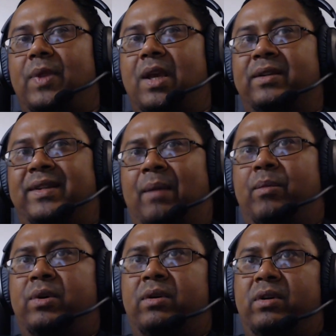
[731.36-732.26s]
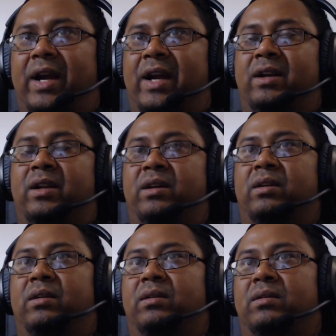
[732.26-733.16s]
a Tamil and
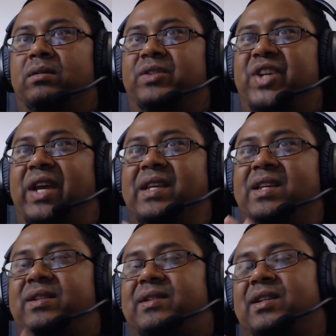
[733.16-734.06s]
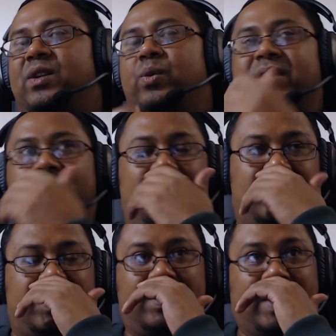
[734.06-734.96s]
Chinese
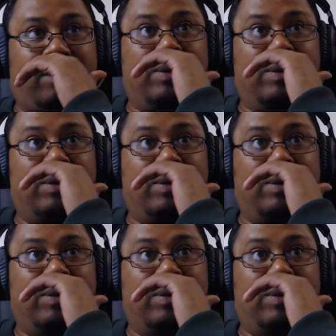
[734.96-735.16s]
cuisines, I